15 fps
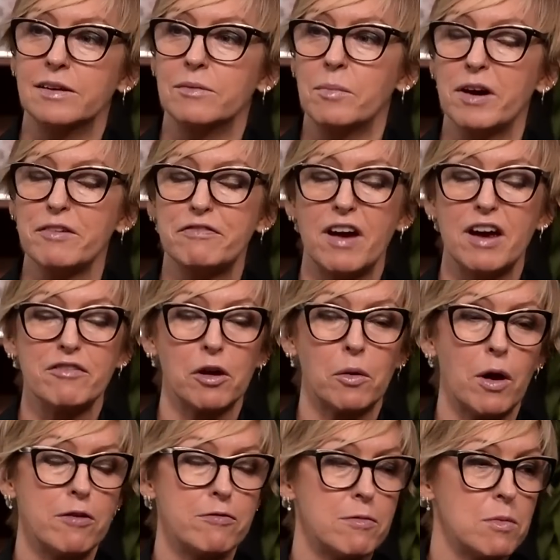my favourite
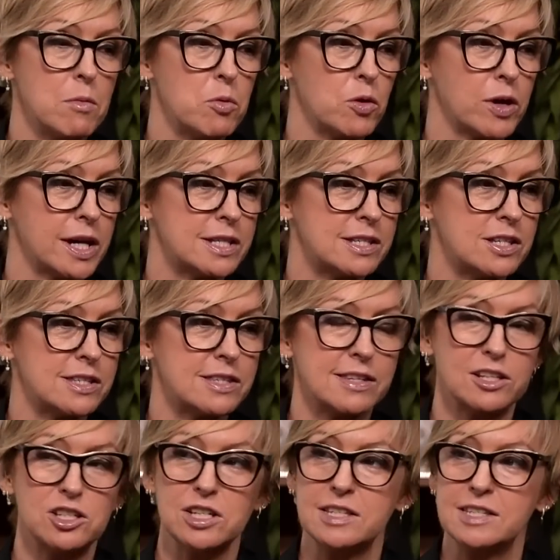quote from the book. It's just
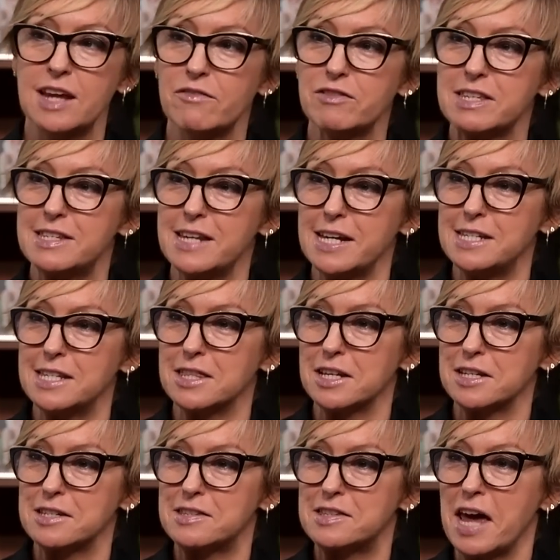such a devastating
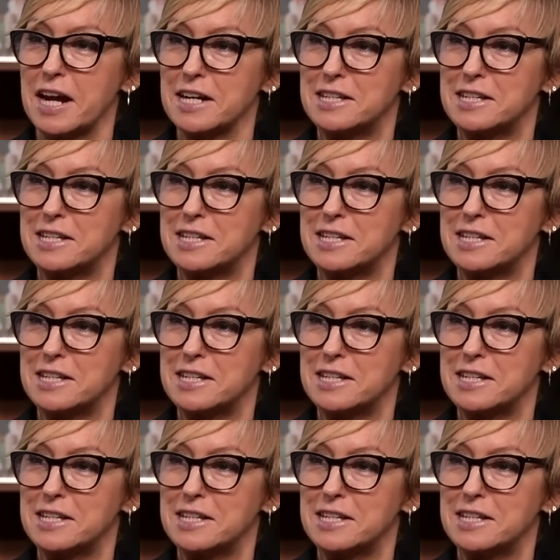thing to say.